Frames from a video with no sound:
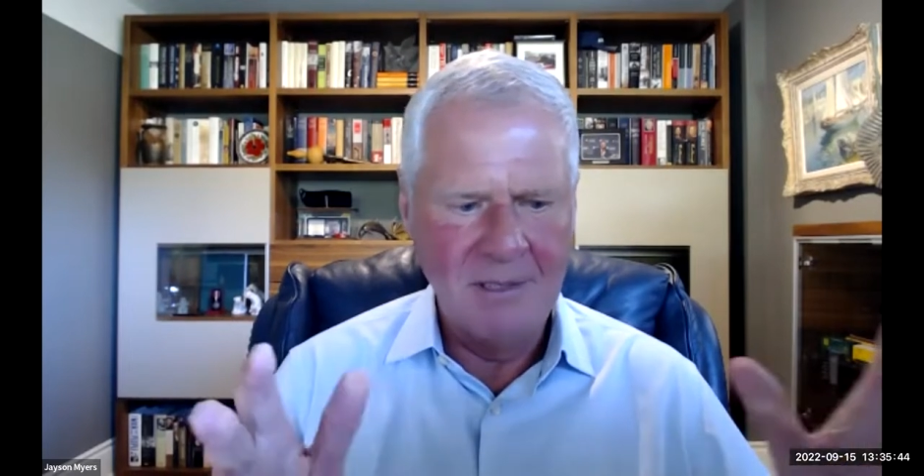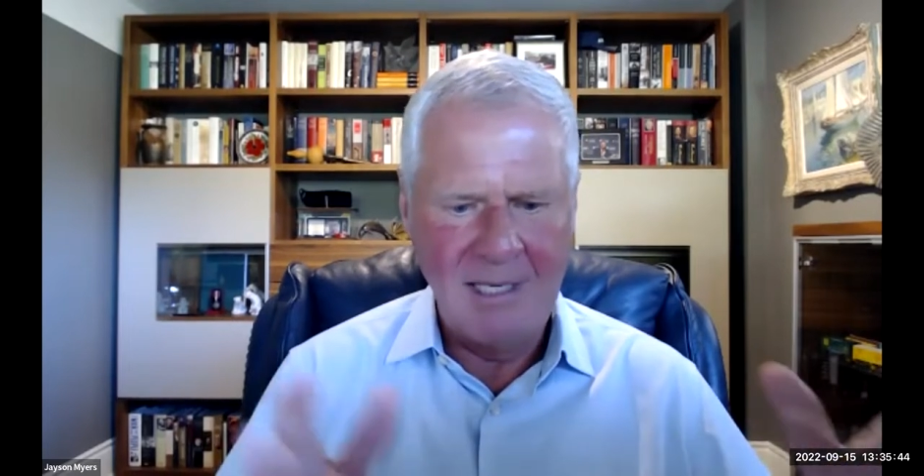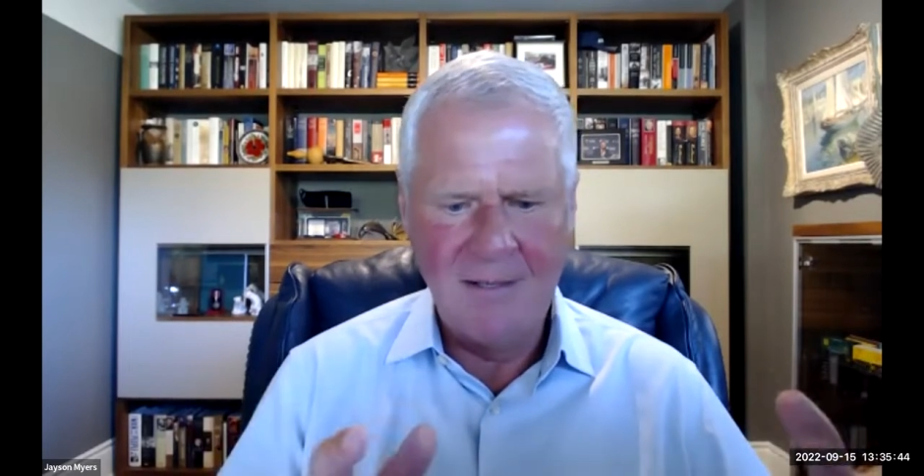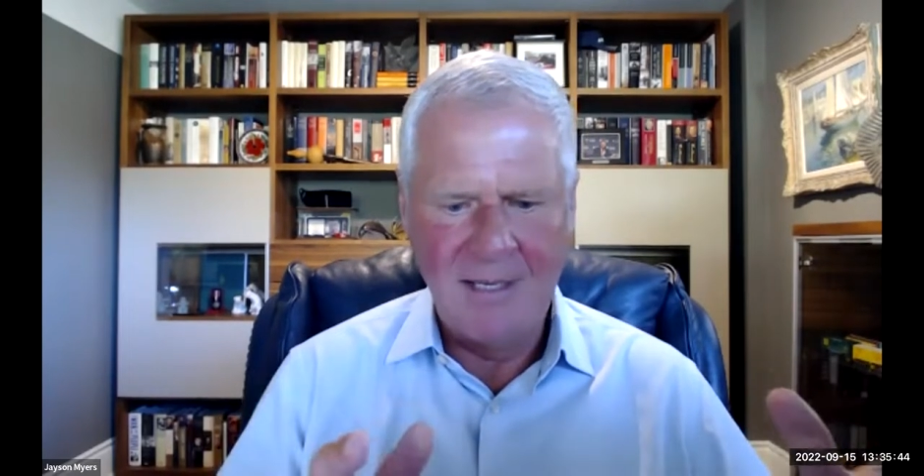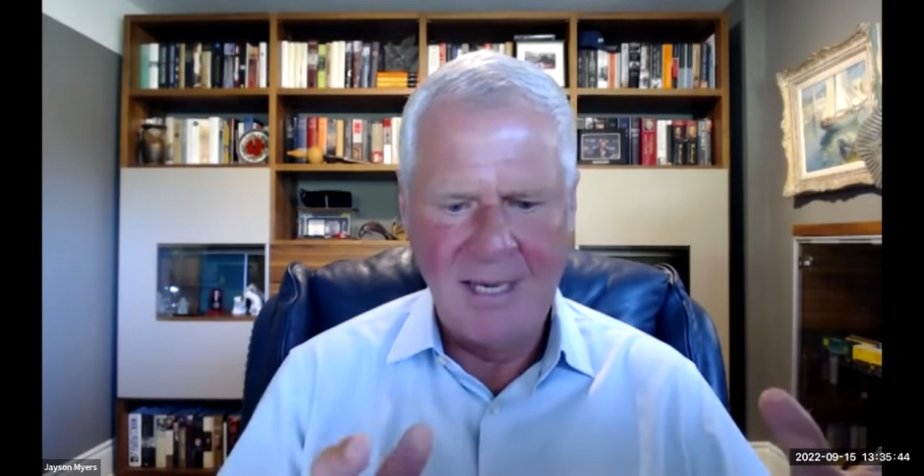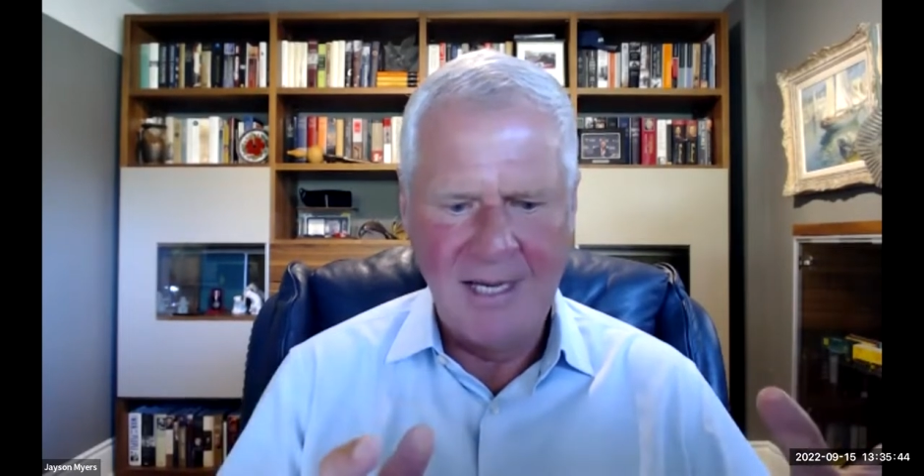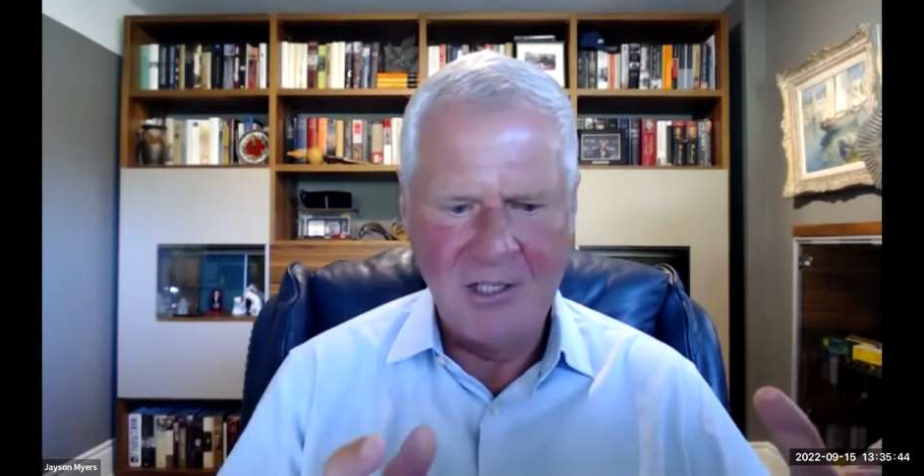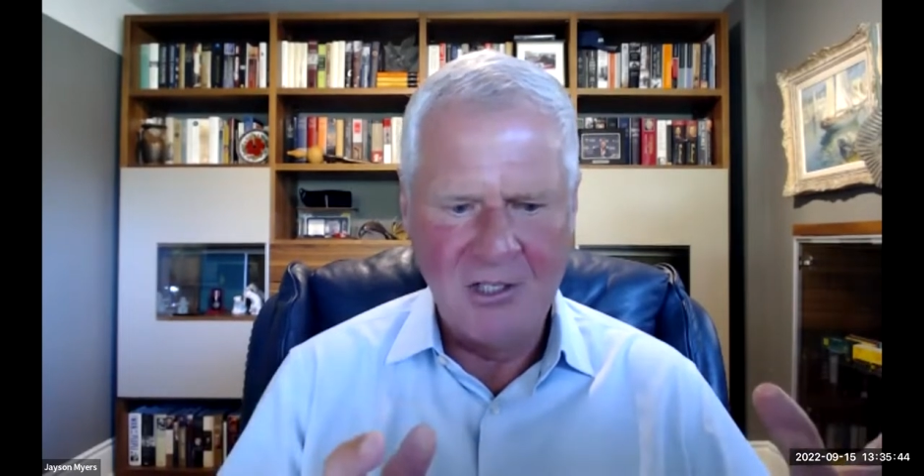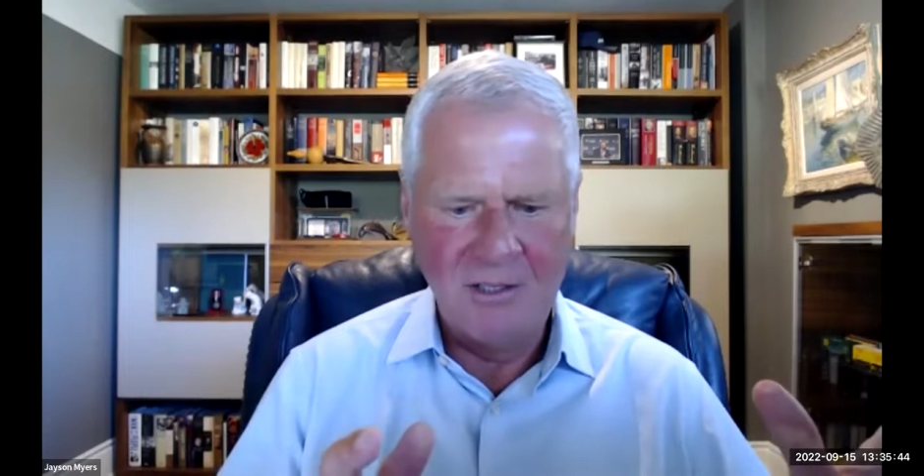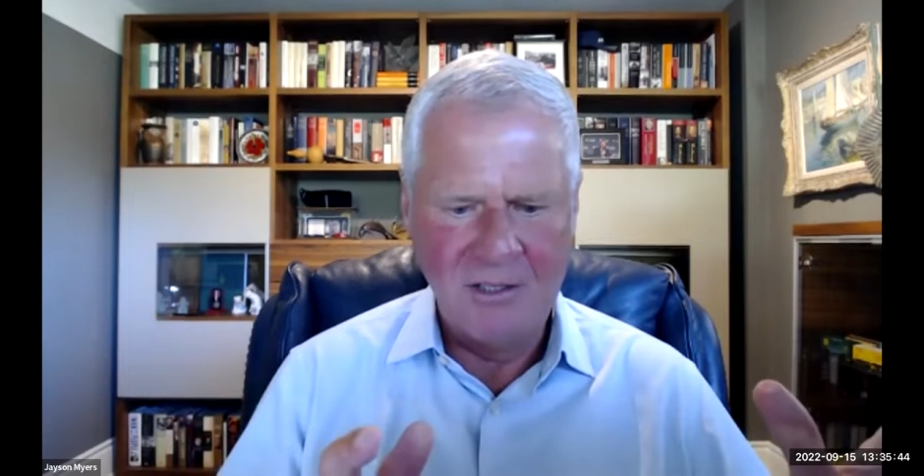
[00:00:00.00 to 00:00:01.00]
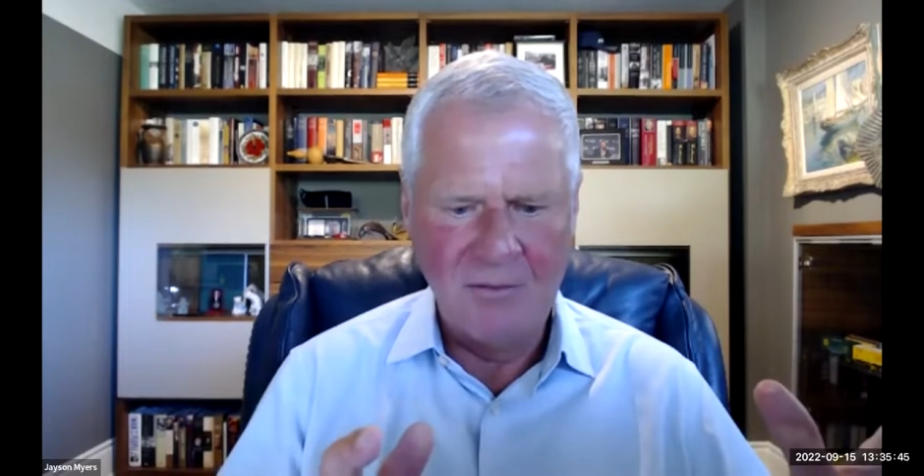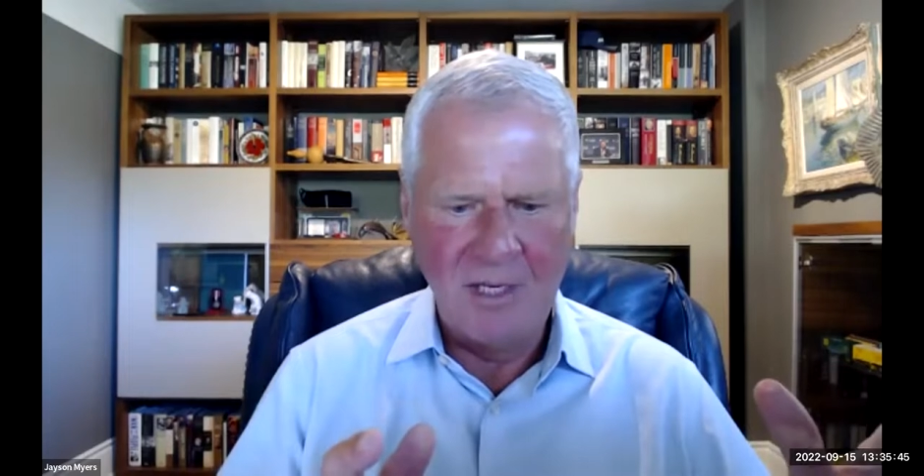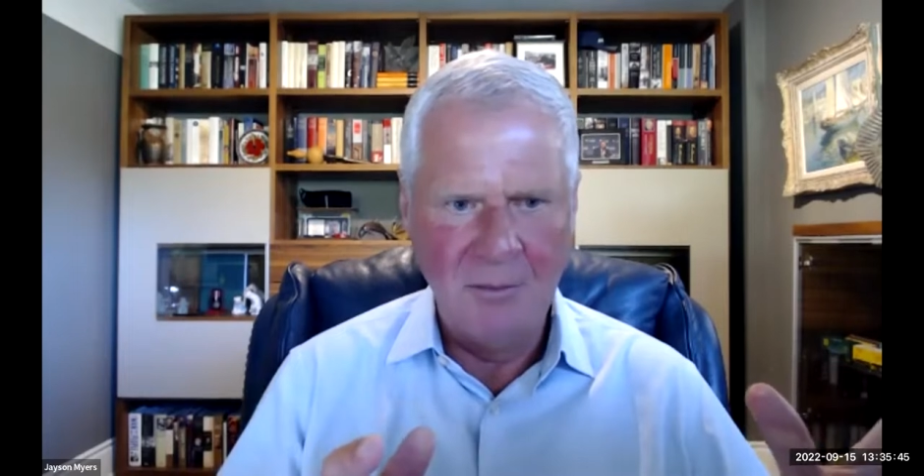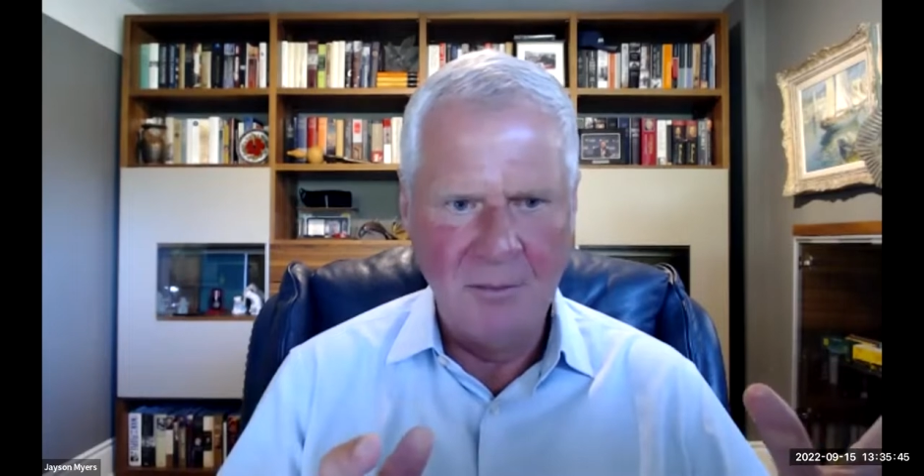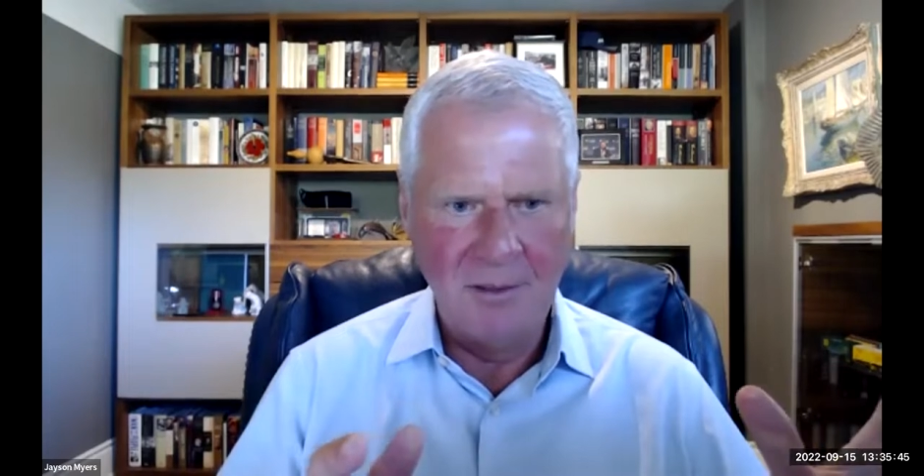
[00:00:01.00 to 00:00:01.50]
take the cash that's
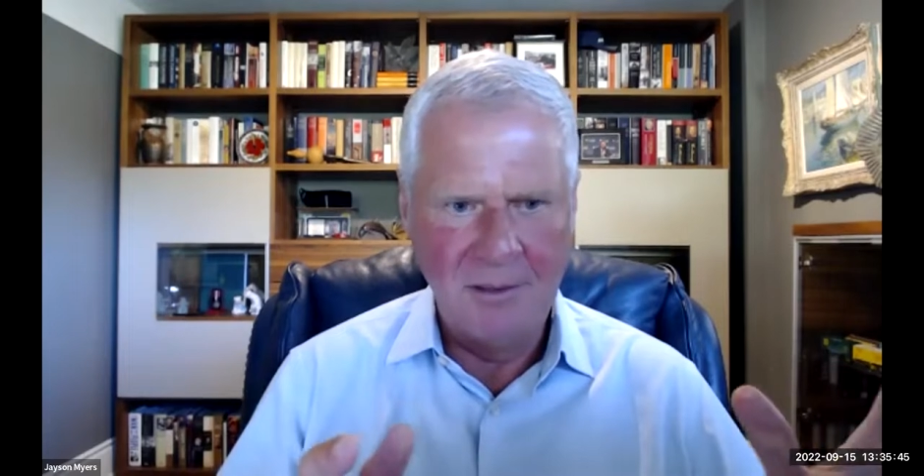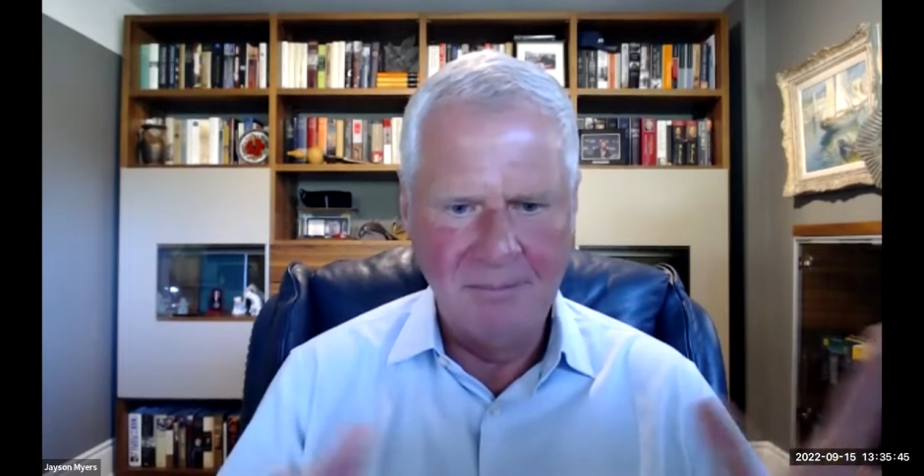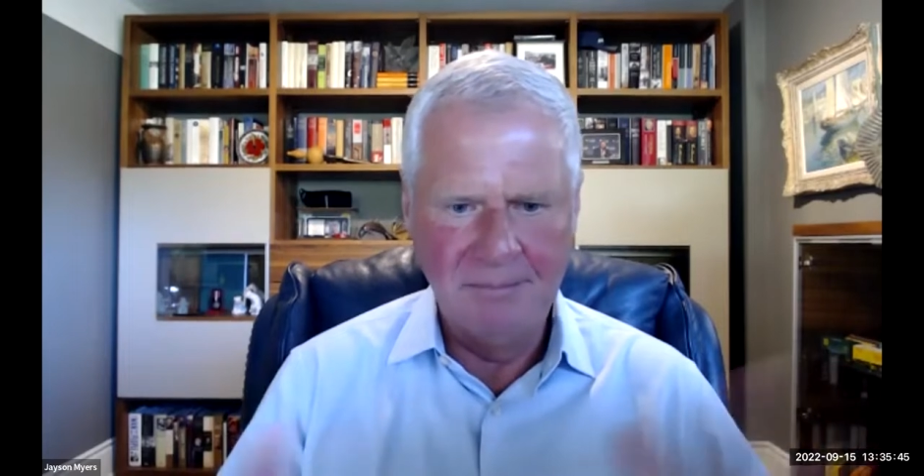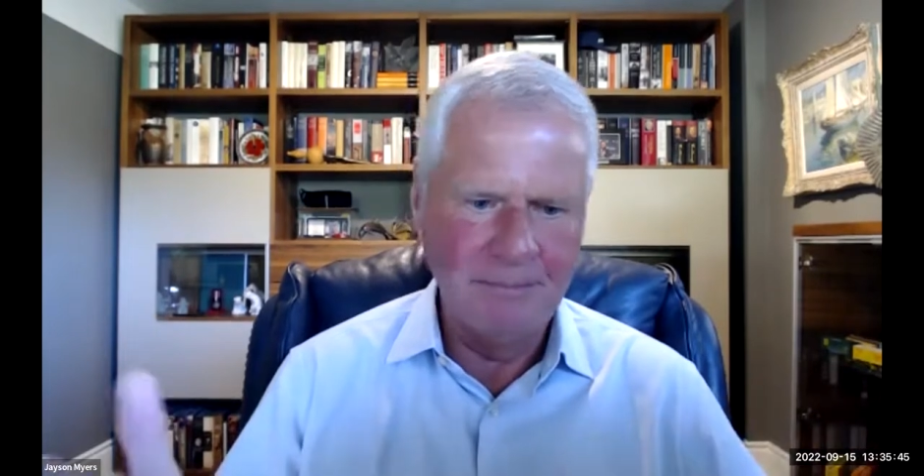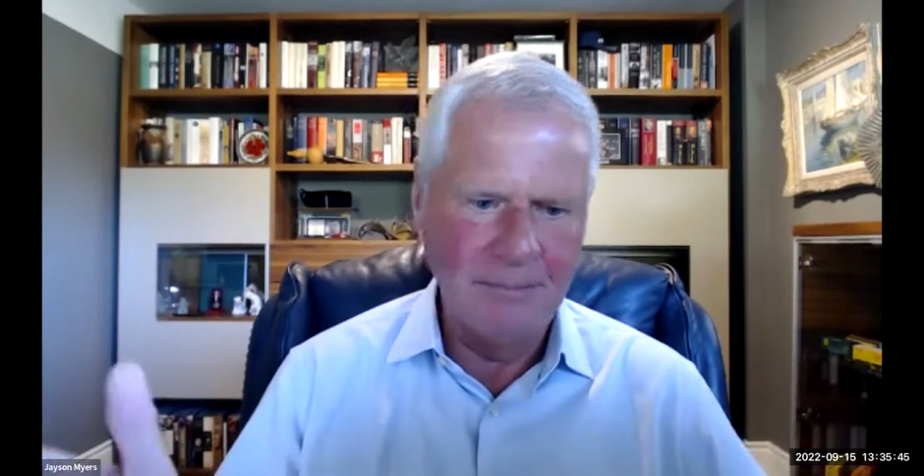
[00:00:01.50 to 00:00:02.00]
available and